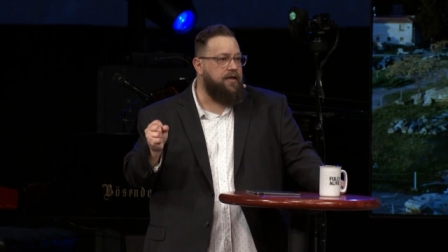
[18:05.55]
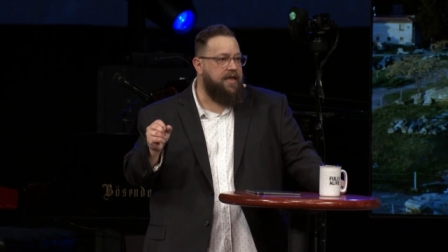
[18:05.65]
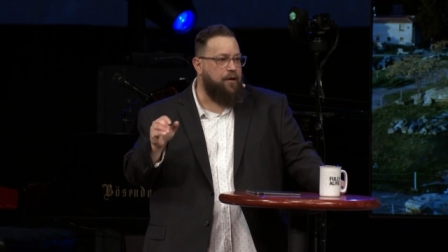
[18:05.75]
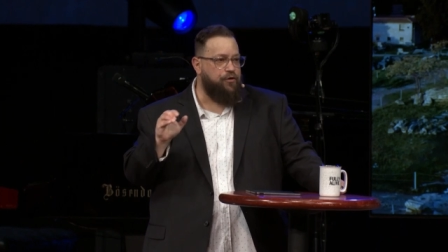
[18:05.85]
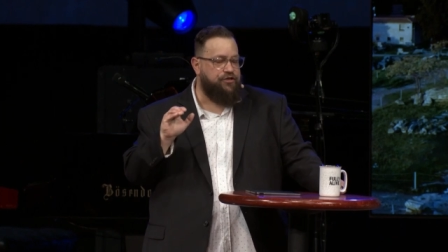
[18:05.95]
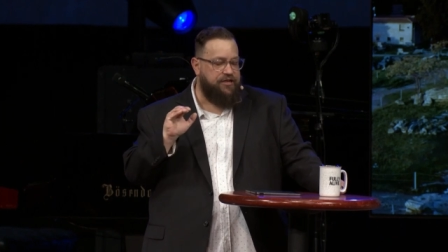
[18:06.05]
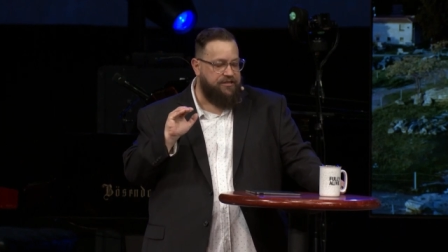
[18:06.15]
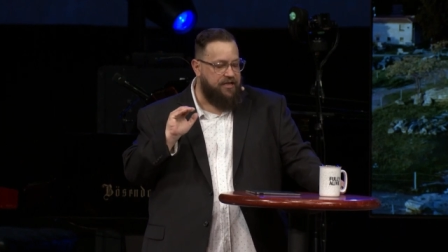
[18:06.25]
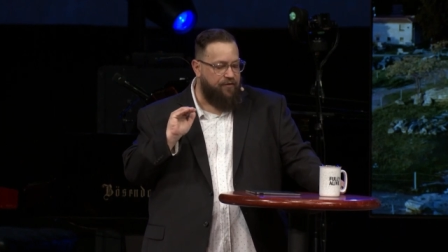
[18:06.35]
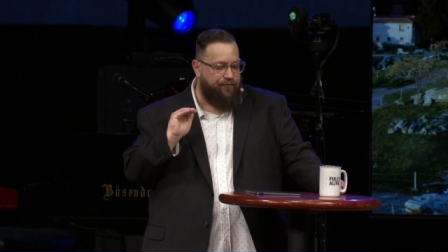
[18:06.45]
It was
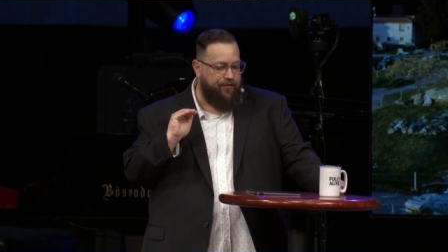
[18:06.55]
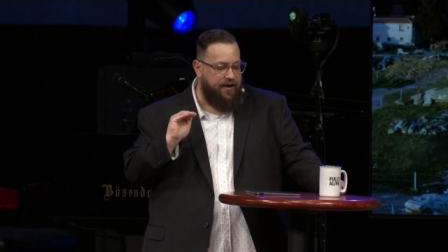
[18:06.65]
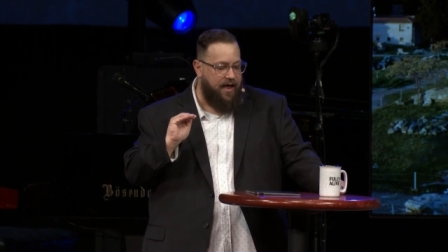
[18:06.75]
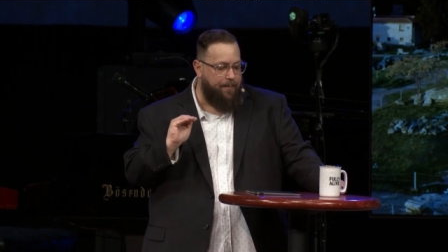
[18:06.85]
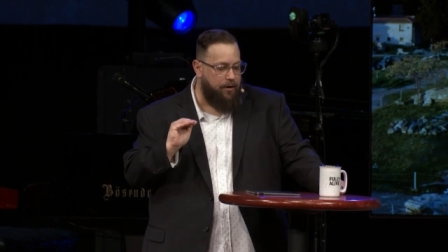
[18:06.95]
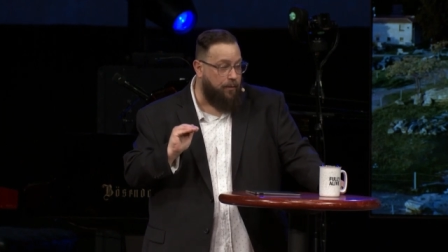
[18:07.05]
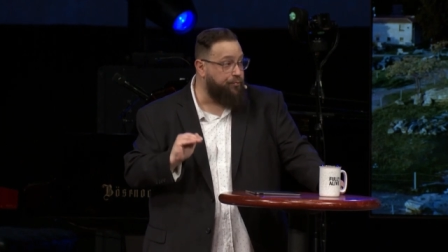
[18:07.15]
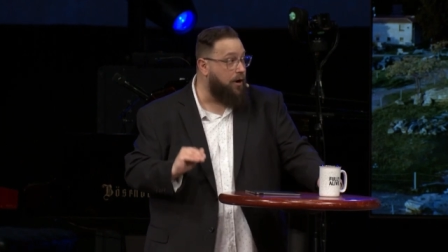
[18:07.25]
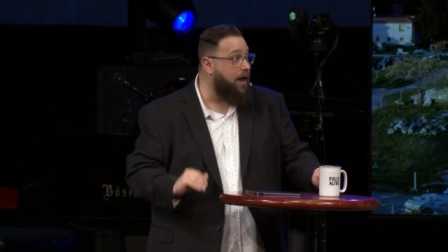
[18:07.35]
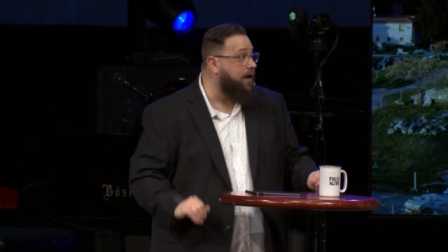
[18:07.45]
just a phenomenal
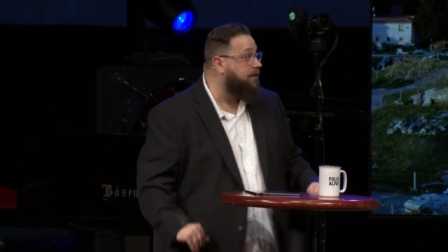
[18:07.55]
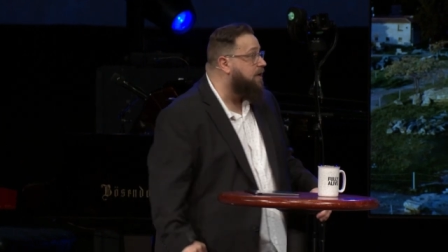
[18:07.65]
product.